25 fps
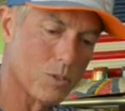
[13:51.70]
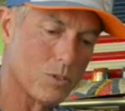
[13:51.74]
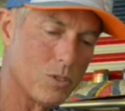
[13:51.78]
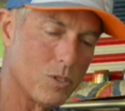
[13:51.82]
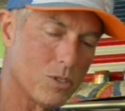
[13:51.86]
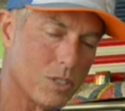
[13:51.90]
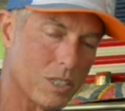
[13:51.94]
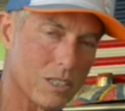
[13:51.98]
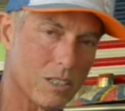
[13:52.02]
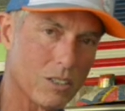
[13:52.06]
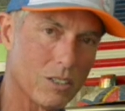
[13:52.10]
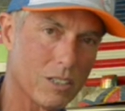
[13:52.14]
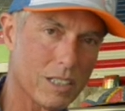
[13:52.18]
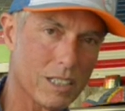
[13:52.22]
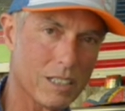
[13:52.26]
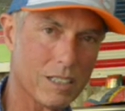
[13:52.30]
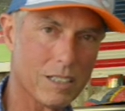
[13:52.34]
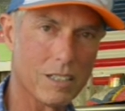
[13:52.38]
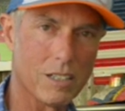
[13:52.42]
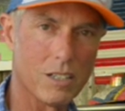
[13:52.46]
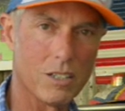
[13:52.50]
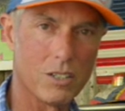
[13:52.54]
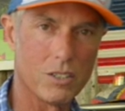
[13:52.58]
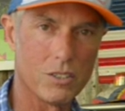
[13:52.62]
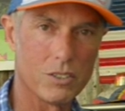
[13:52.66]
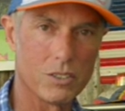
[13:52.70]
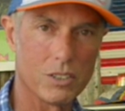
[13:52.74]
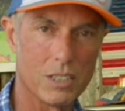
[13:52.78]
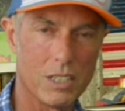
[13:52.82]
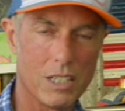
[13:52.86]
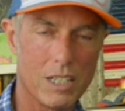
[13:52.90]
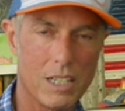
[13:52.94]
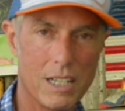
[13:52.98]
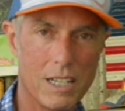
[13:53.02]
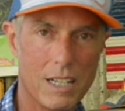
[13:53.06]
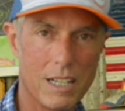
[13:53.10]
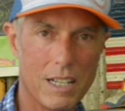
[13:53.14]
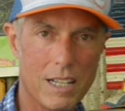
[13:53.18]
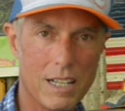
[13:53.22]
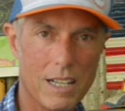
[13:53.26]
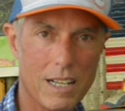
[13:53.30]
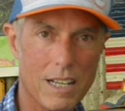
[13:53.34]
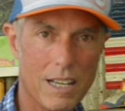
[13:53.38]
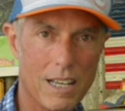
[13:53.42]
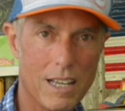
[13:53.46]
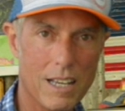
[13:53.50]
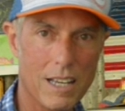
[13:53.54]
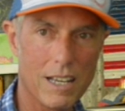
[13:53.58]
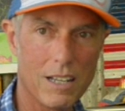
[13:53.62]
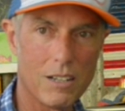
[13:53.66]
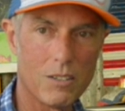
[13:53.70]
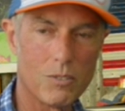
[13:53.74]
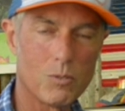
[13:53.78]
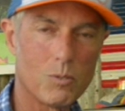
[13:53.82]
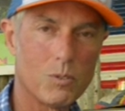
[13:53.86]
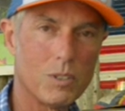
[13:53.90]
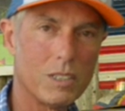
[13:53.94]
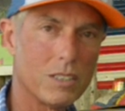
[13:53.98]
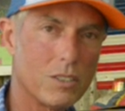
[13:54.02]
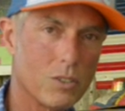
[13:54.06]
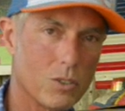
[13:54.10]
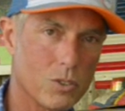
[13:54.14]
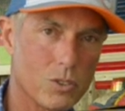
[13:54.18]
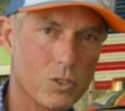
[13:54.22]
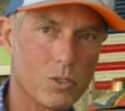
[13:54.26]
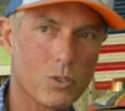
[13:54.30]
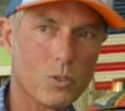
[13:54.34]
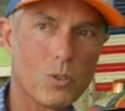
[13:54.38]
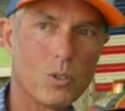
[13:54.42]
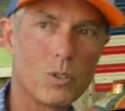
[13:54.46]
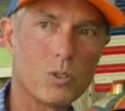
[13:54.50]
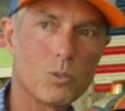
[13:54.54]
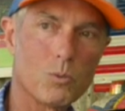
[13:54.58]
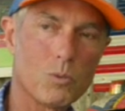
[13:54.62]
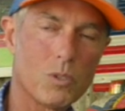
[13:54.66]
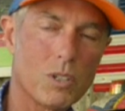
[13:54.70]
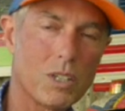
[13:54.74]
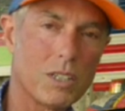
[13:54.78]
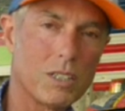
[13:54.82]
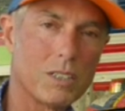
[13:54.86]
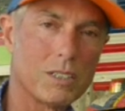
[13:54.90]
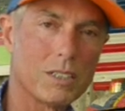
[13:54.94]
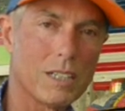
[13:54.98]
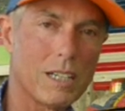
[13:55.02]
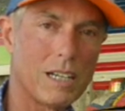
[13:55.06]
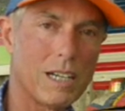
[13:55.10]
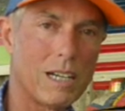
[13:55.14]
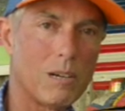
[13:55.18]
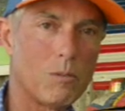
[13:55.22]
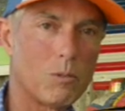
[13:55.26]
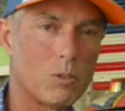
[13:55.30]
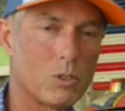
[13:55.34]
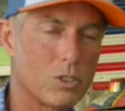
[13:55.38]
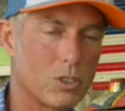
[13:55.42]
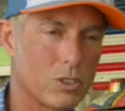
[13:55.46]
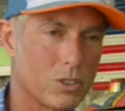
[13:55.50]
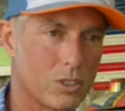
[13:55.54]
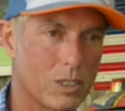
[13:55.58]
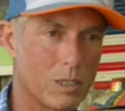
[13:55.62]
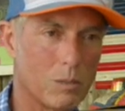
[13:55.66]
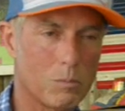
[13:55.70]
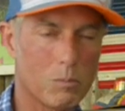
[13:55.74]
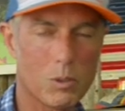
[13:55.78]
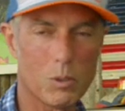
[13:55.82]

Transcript: you can look at those and read those stories one at a time or just skip